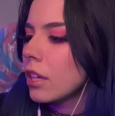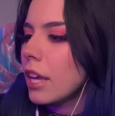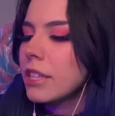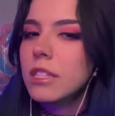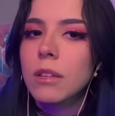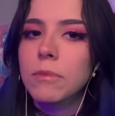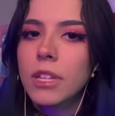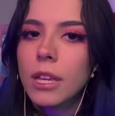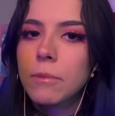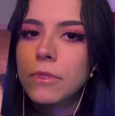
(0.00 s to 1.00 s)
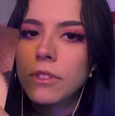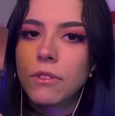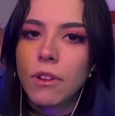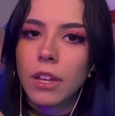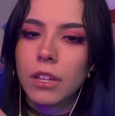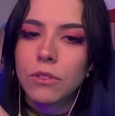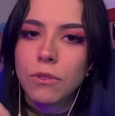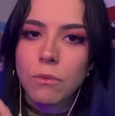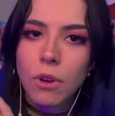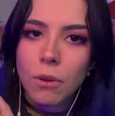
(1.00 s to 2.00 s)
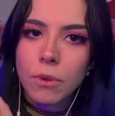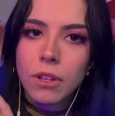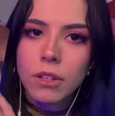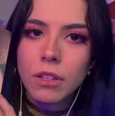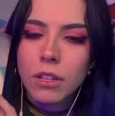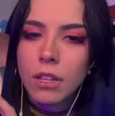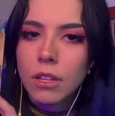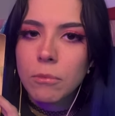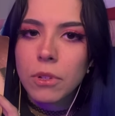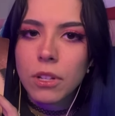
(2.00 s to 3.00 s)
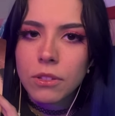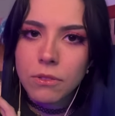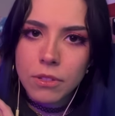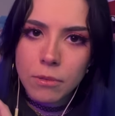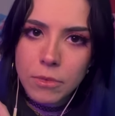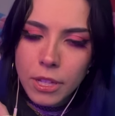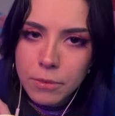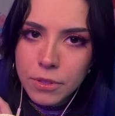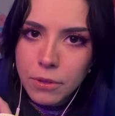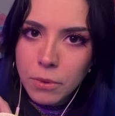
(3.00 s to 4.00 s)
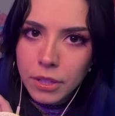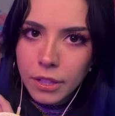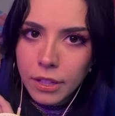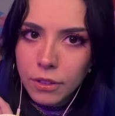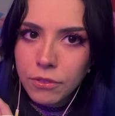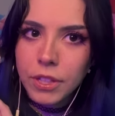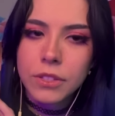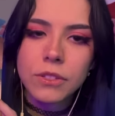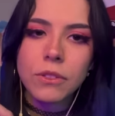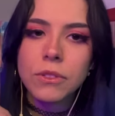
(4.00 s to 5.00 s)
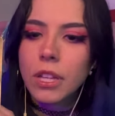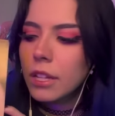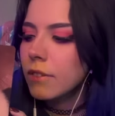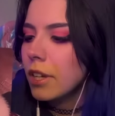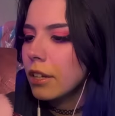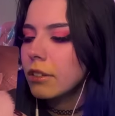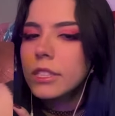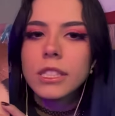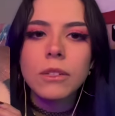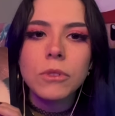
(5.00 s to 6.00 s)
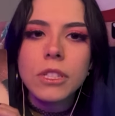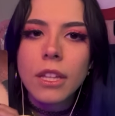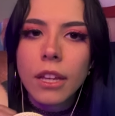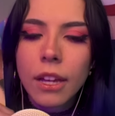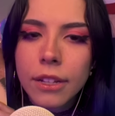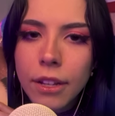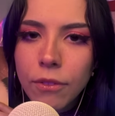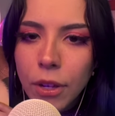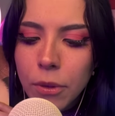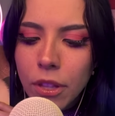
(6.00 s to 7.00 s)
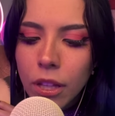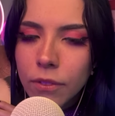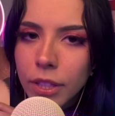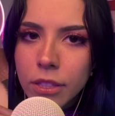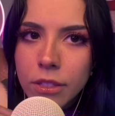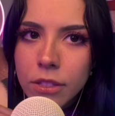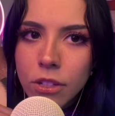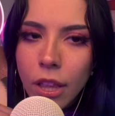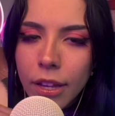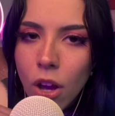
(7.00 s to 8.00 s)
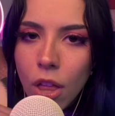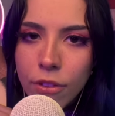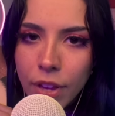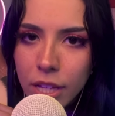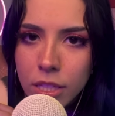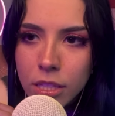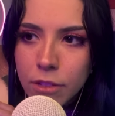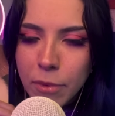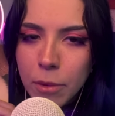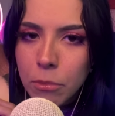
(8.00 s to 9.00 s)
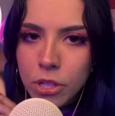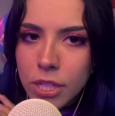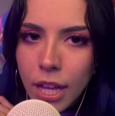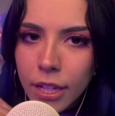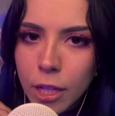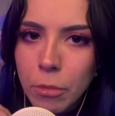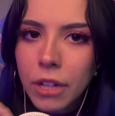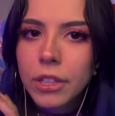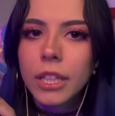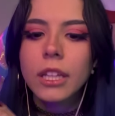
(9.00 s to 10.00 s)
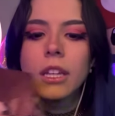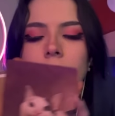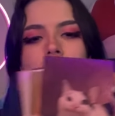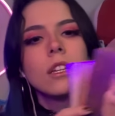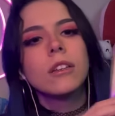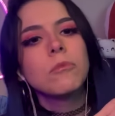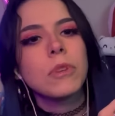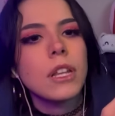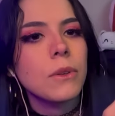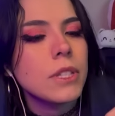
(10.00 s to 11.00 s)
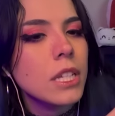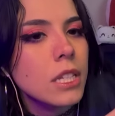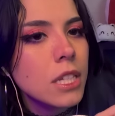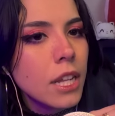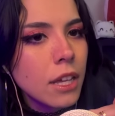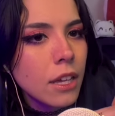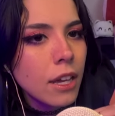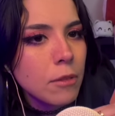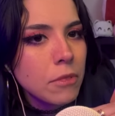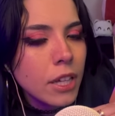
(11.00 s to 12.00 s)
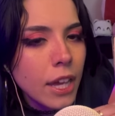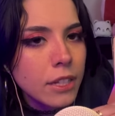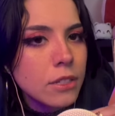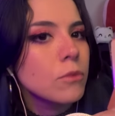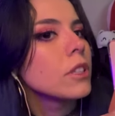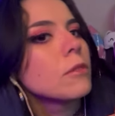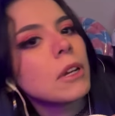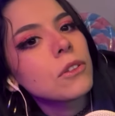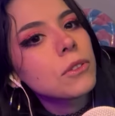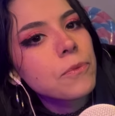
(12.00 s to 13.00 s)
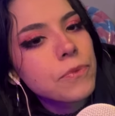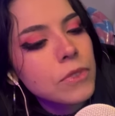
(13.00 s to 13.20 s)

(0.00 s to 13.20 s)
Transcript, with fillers: and sometimes the crying chihuahua, but also sometimes the what the hell face. So it's kind of, I honestly would say I identify with all of these. These are like all the facets of my personality, apparently. But I would say today I'm the cat with the mouth.